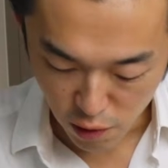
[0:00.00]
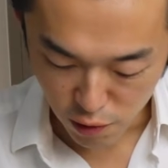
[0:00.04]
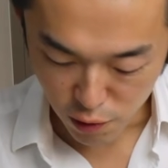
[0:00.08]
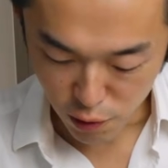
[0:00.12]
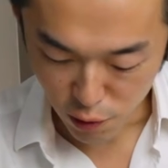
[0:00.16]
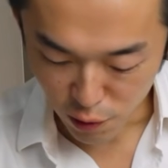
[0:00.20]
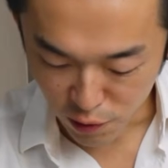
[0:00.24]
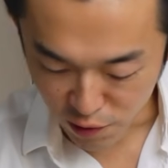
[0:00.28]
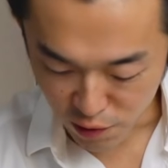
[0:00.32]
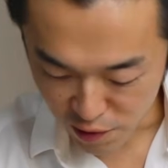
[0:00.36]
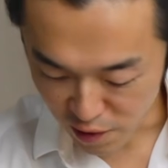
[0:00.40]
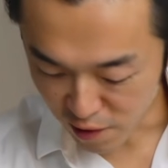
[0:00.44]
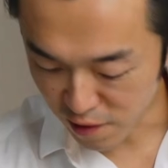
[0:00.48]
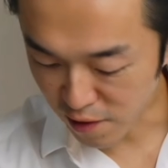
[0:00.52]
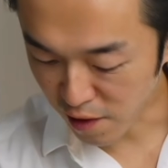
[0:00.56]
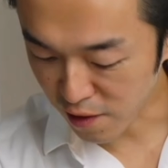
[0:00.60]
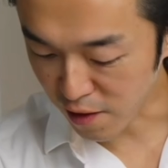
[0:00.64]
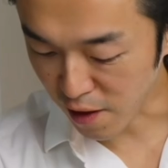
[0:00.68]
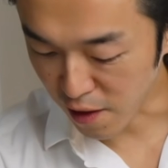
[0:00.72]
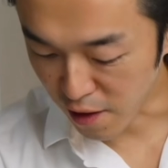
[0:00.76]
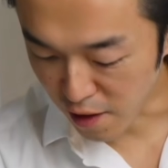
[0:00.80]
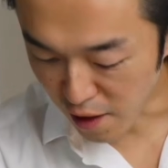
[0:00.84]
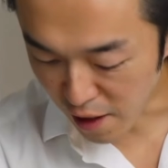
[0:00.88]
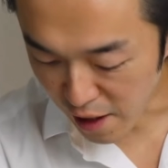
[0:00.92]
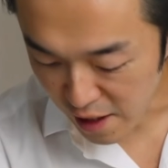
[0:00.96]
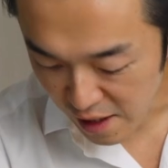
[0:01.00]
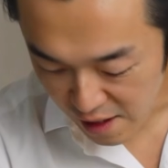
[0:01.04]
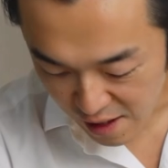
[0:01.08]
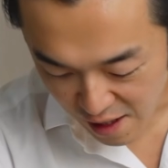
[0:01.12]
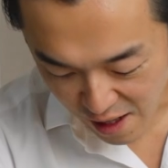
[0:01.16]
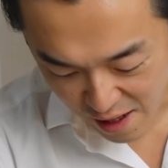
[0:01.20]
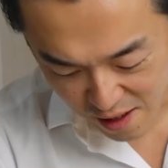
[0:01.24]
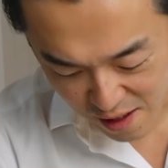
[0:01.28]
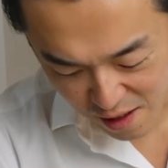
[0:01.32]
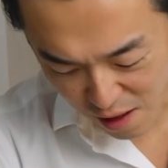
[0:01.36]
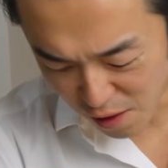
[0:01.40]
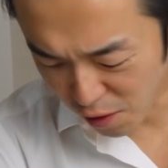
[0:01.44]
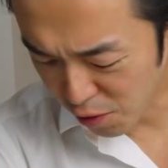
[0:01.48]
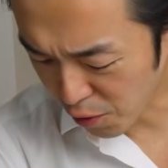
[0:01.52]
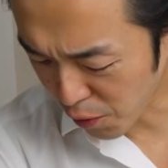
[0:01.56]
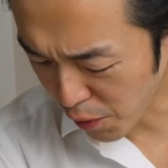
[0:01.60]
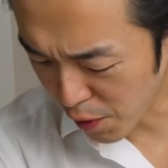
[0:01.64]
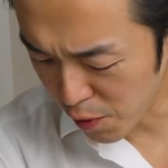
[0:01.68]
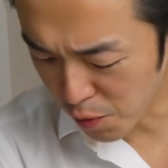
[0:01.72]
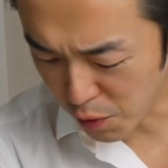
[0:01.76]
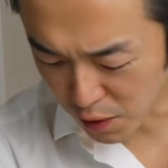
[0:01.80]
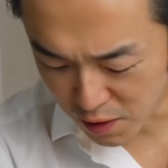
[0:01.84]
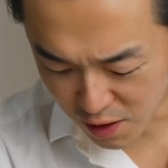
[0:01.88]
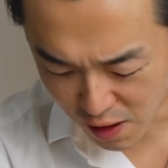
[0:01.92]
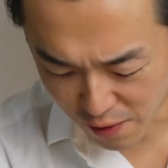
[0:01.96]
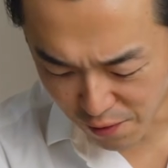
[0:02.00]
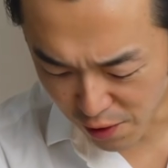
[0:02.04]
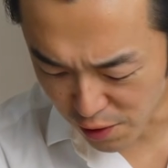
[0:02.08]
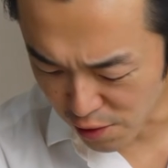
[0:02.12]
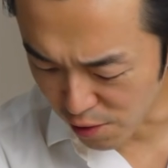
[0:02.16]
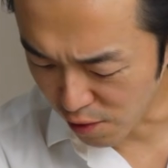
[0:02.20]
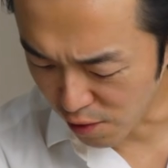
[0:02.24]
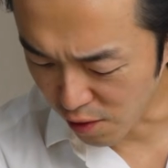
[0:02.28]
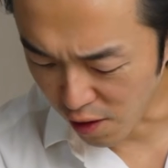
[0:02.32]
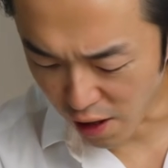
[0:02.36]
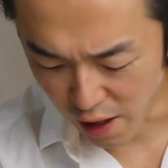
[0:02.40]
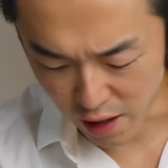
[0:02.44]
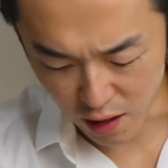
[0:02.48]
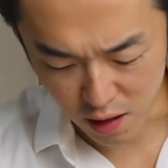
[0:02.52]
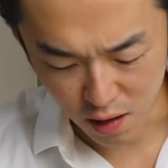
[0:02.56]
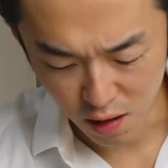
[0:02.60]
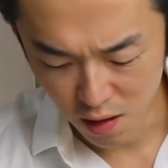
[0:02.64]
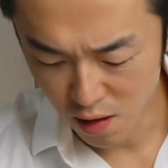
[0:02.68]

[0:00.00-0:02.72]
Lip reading: use this as a guideline and throw in whatever you like.